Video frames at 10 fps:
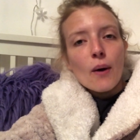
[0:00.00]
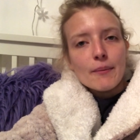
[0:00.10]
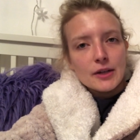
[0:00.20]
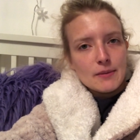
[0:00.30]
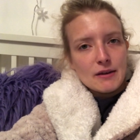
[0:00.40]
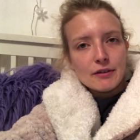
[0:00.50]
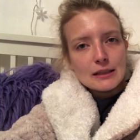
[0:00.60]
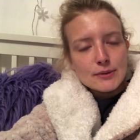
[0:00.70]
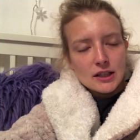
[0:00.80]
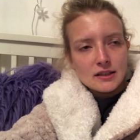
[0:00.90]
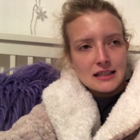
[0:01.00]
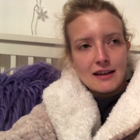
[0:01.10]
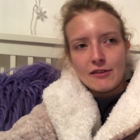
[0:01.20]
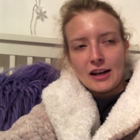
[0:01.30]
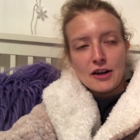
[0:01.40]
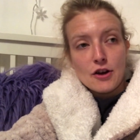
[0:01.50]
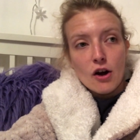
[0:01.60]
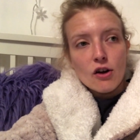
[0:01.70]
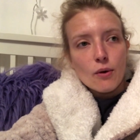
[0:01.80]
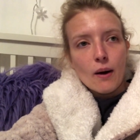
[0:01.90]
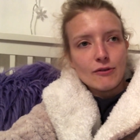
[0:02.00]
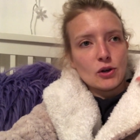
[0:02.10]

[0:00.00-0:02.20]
I'm going to be really productive and I know I've